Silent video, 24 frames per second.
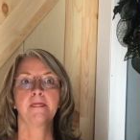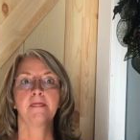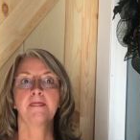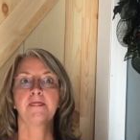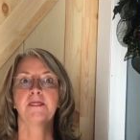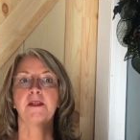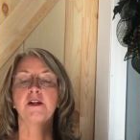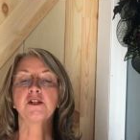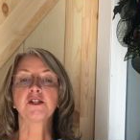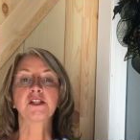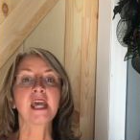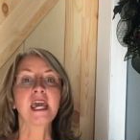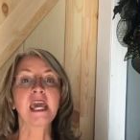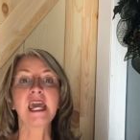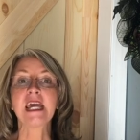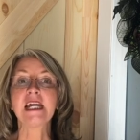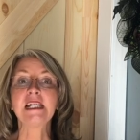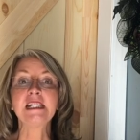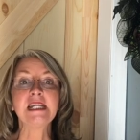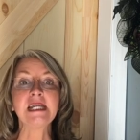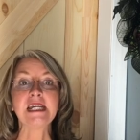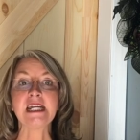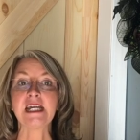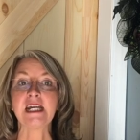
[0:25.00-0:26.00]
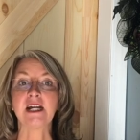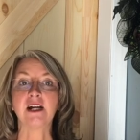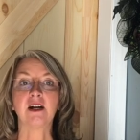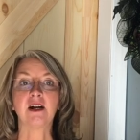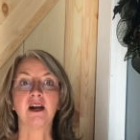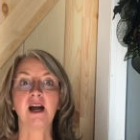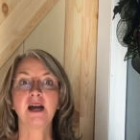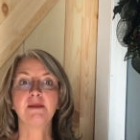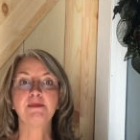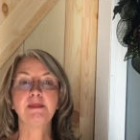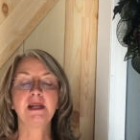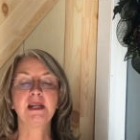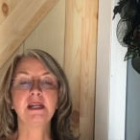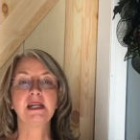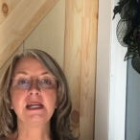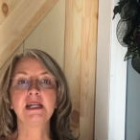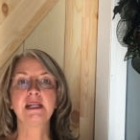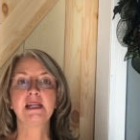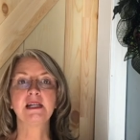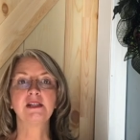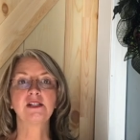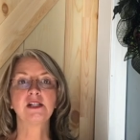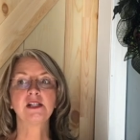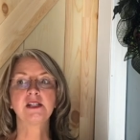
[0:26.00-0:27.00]
there's candy here. I mean,
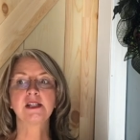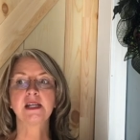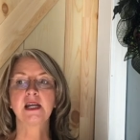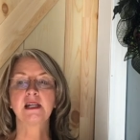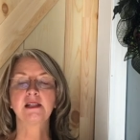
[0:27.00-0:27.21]
it, it just,